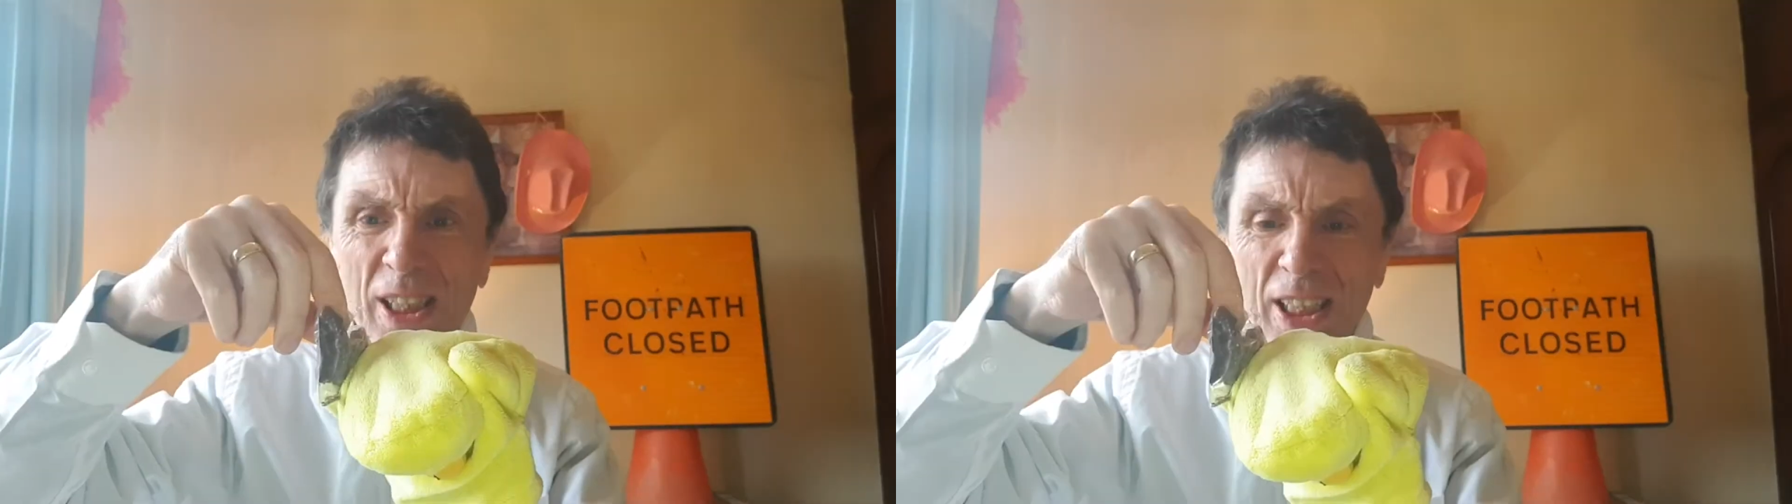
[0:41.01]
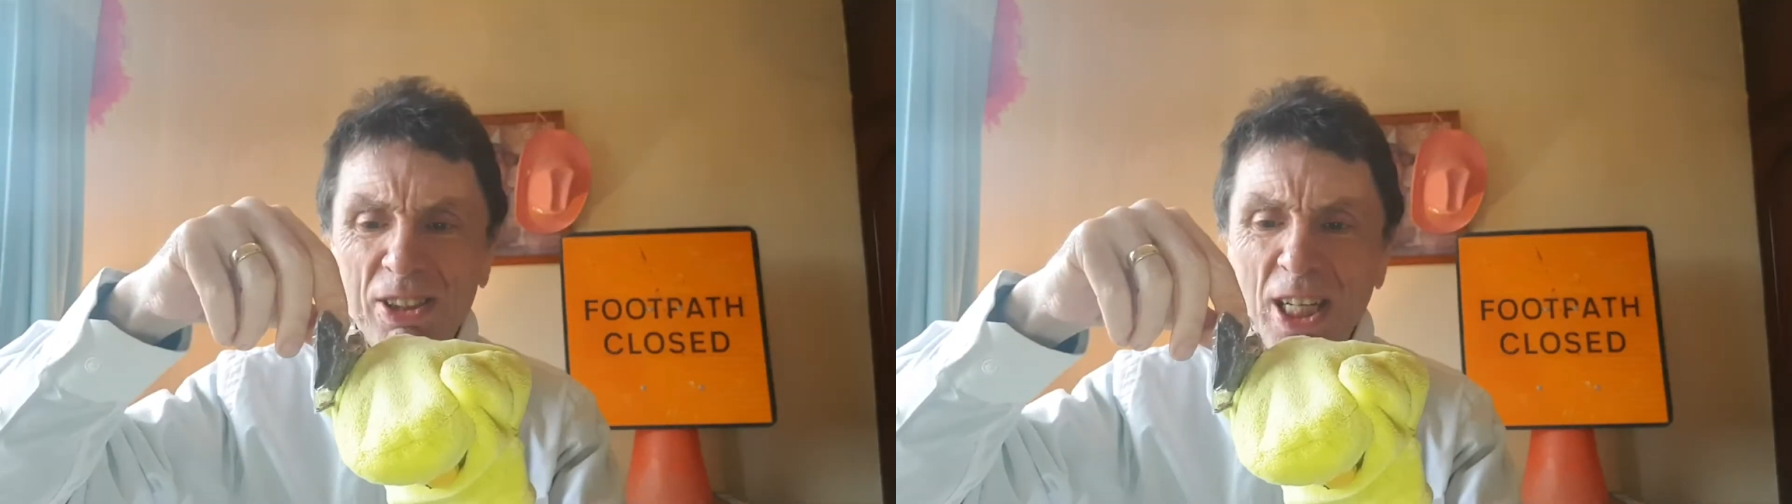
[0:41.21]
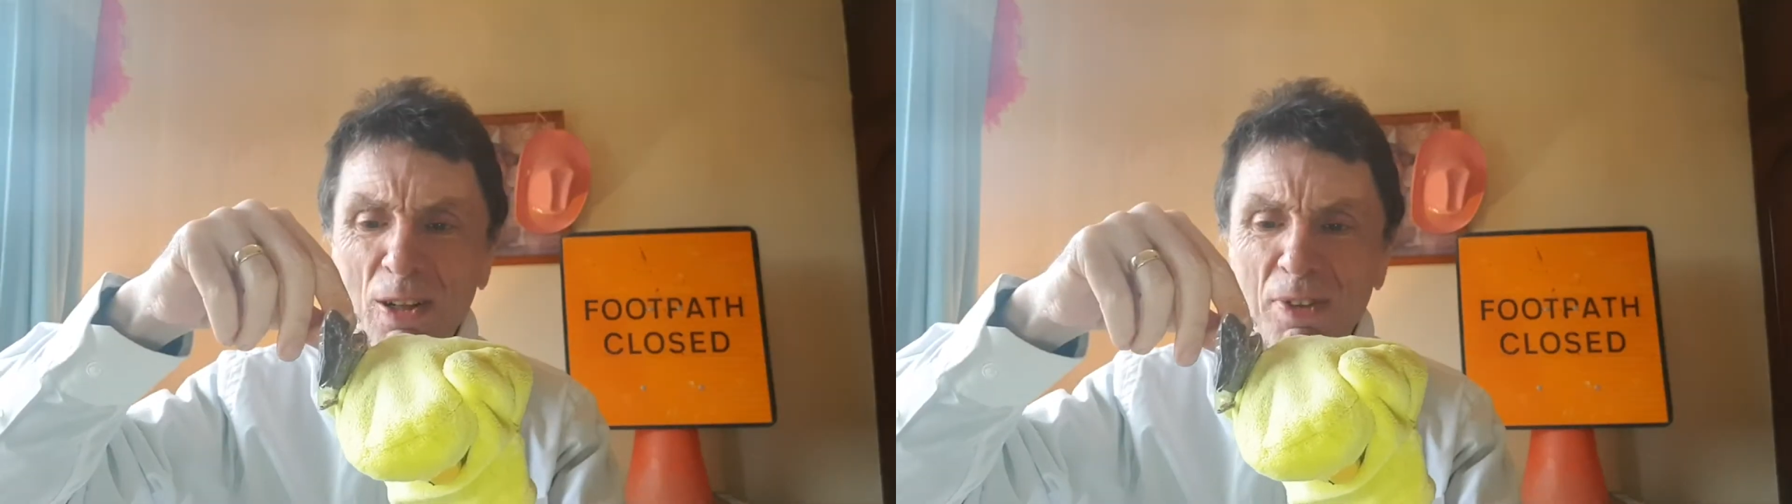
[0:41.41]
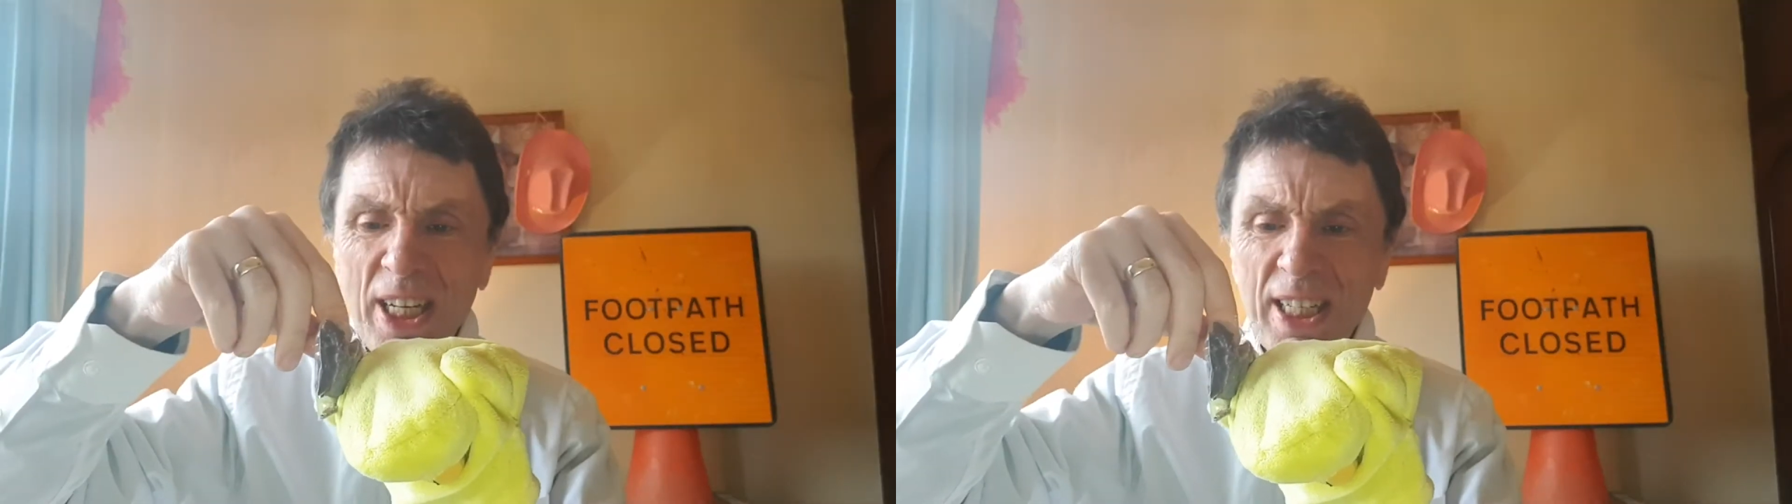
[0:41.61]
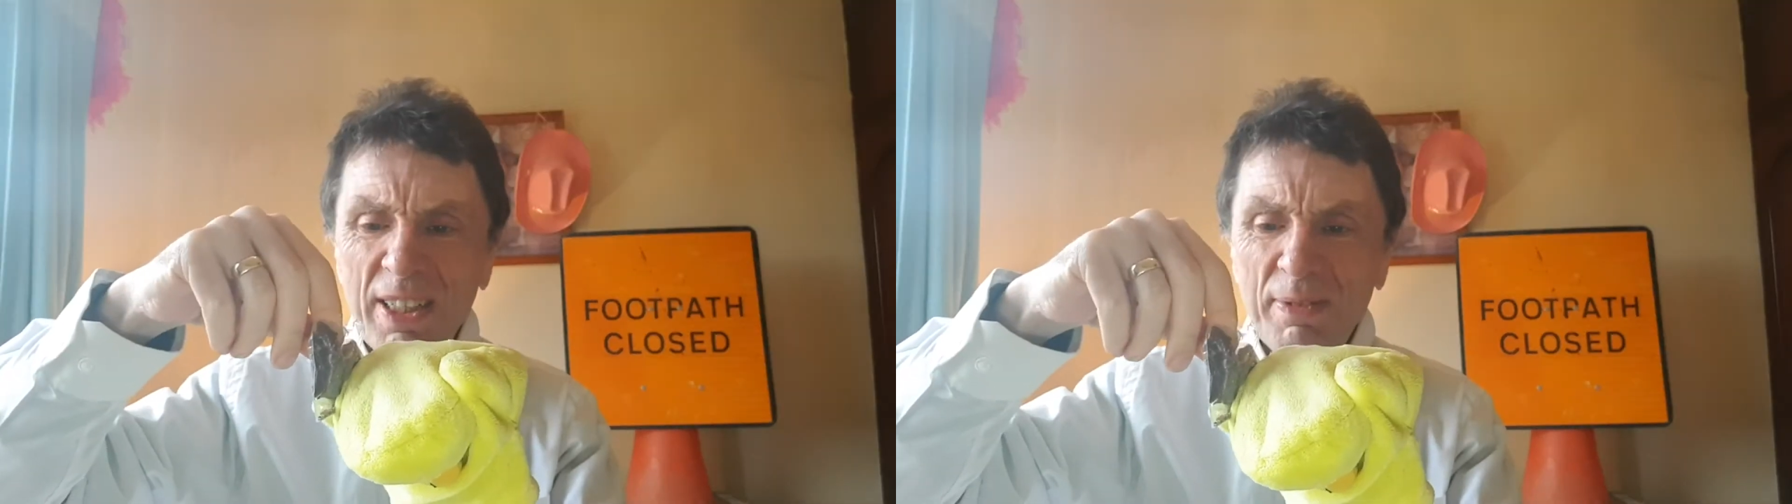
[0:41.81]
Let's delve
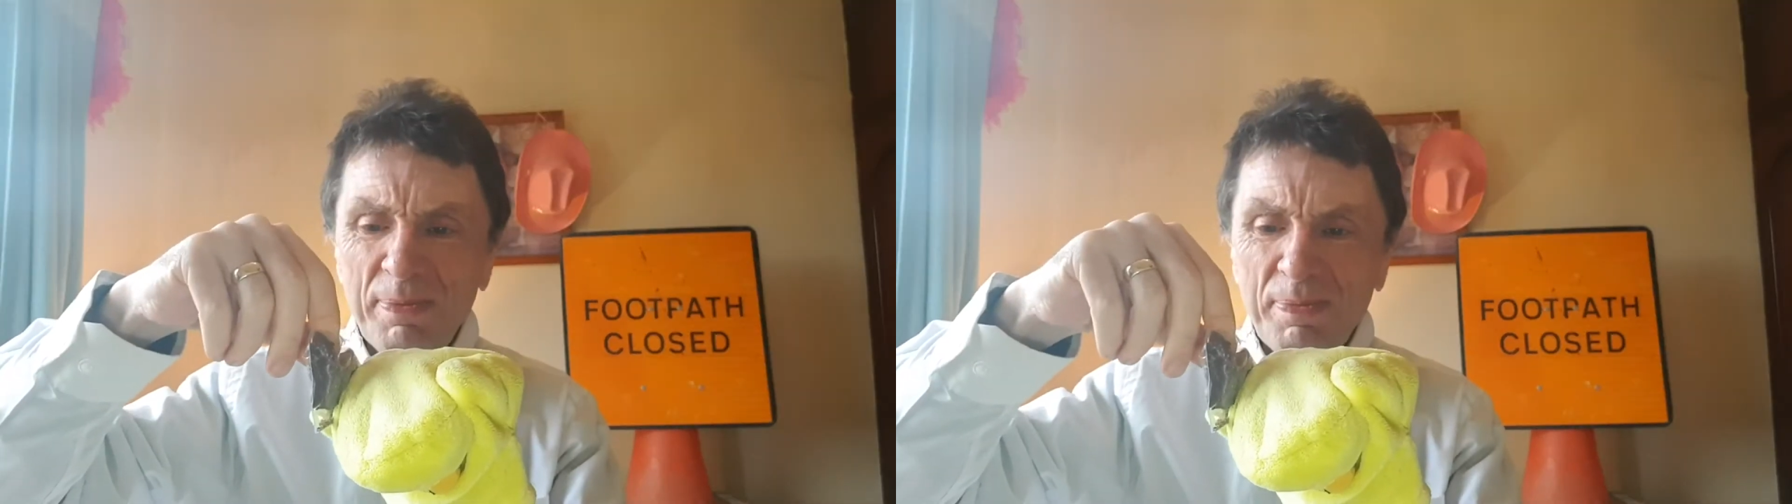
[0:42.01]
in.